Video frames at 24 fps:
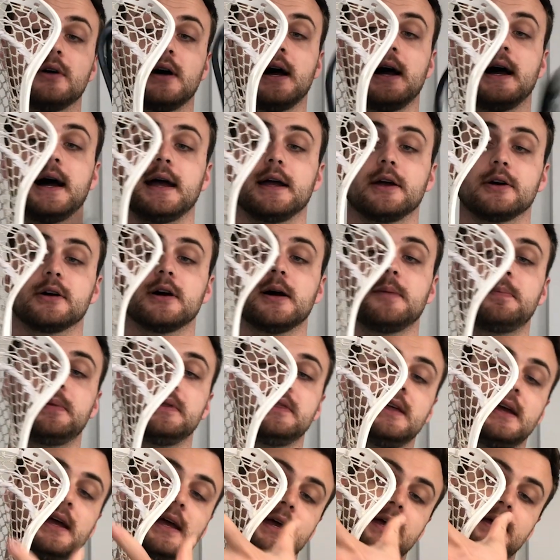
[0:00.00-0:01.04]
higher up in
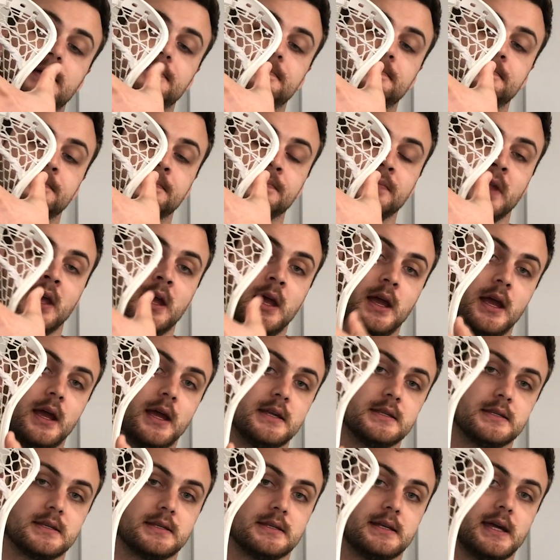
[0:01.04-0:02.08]
the head
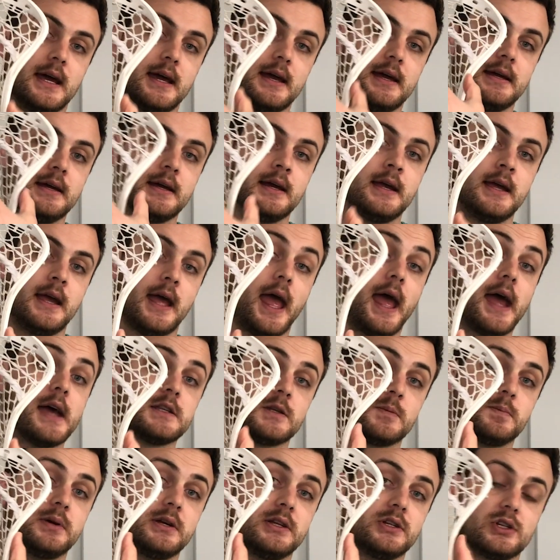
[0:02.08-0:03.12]
and stay as
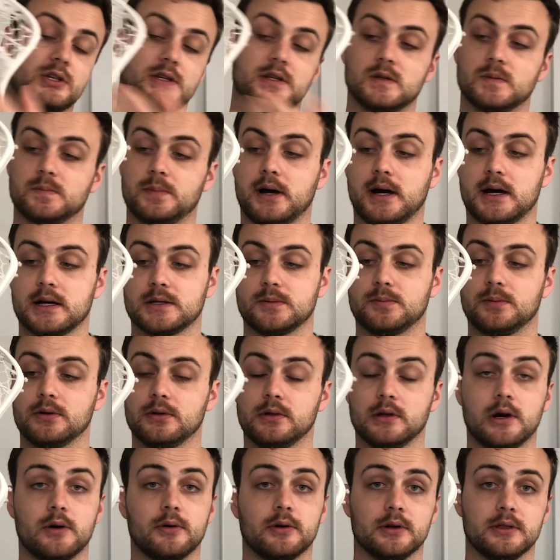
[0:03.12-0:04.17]
pinched as possible
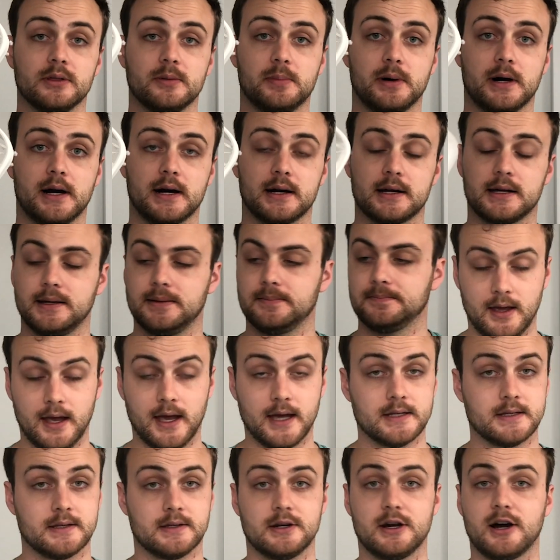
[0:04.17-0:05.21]
lower in the pocket.
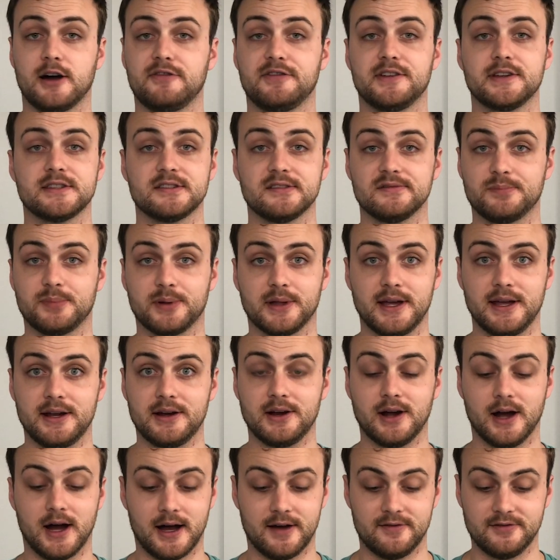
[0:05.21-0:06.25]
As an offensive
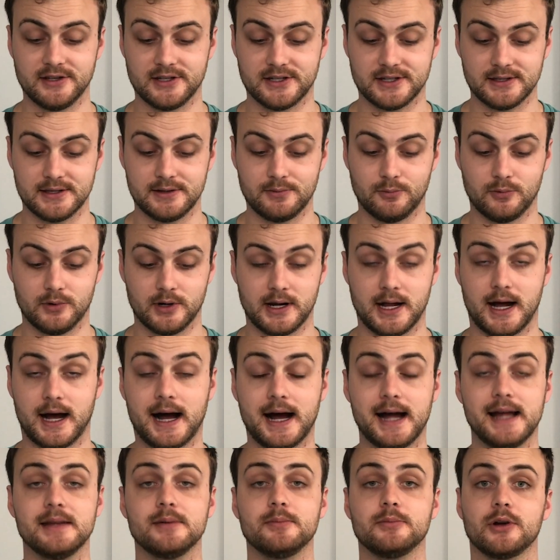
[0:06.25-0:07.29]
player, obviously what
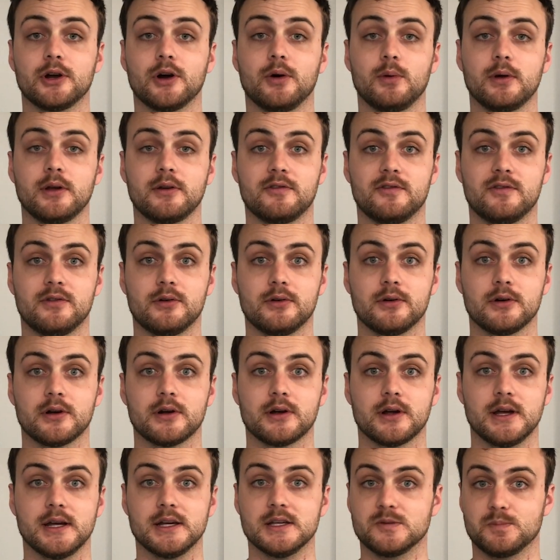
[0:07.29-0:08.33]
I am going
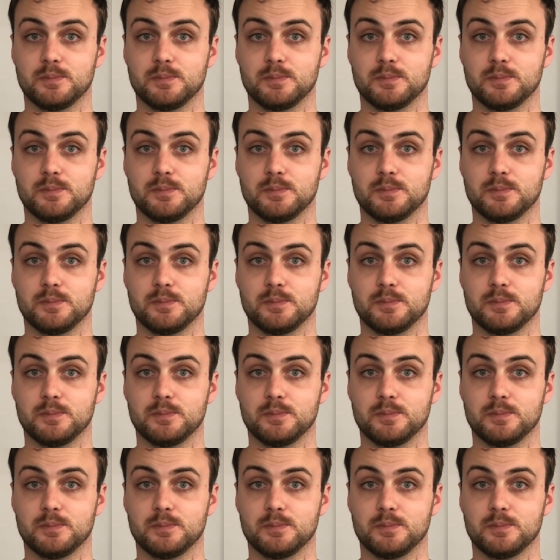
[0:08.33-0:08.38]
for is